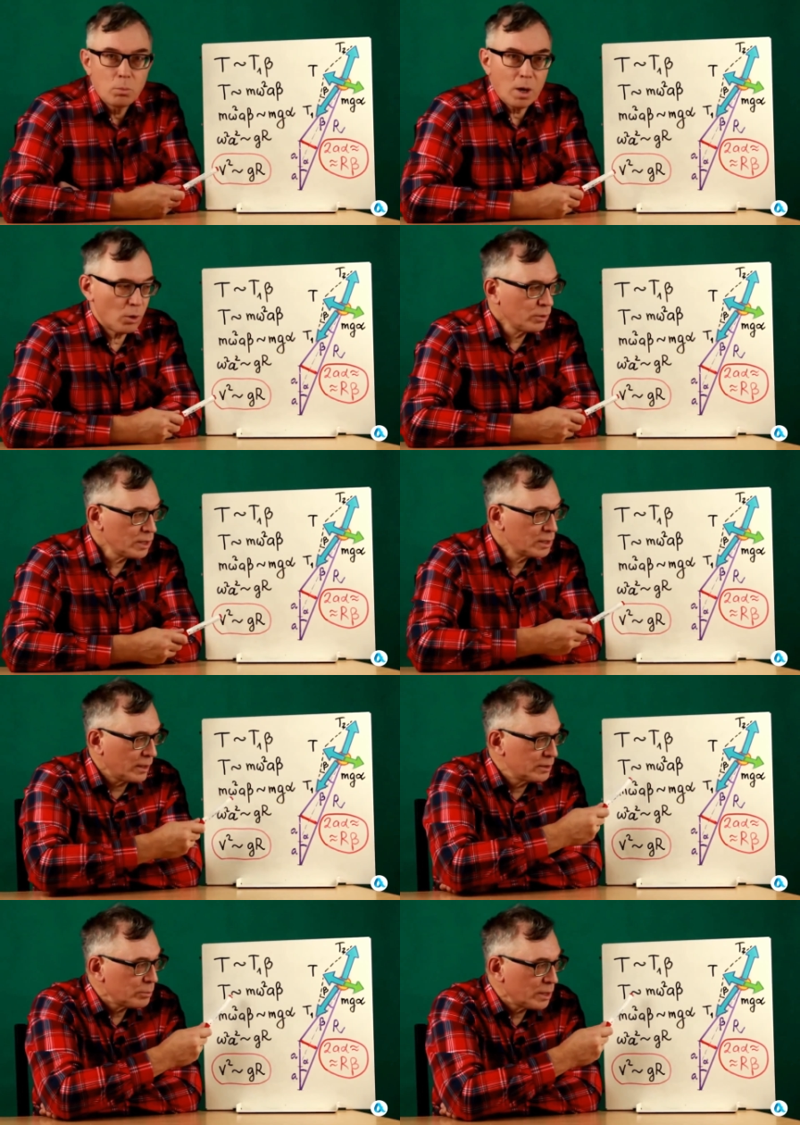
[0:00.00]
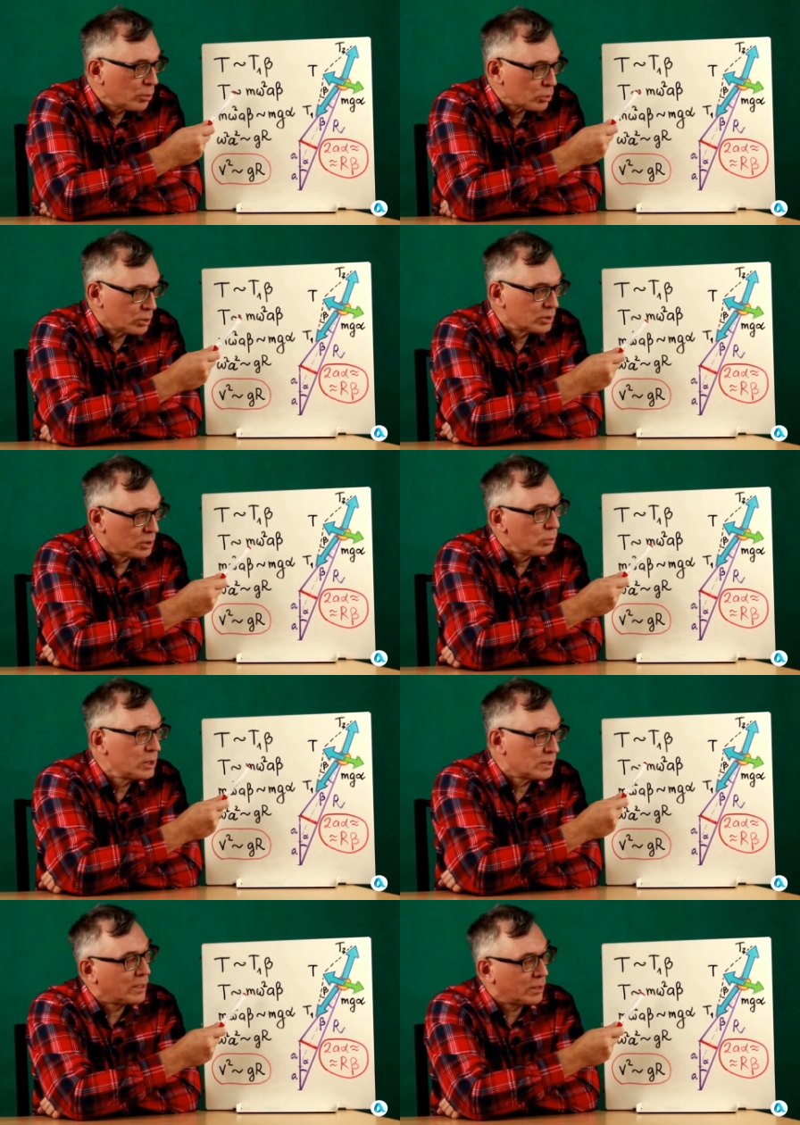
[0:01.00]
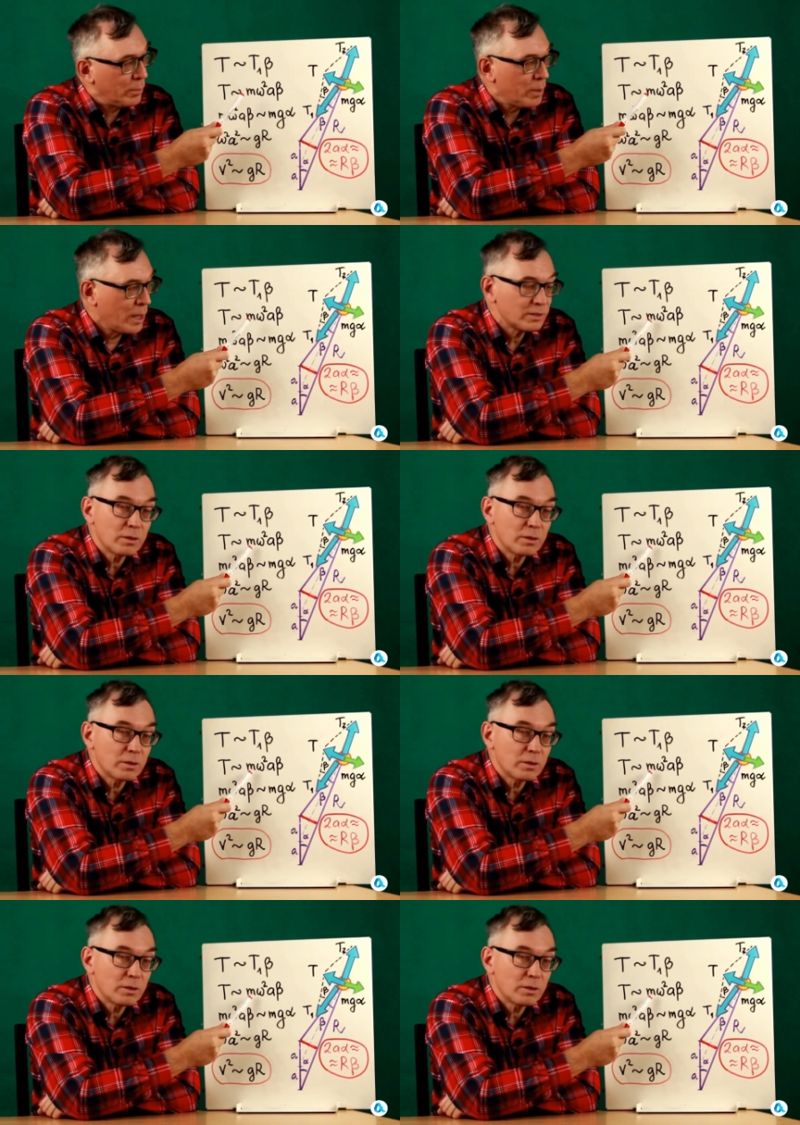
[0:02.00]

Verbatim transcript: Well, we can estimate force T1 as the mass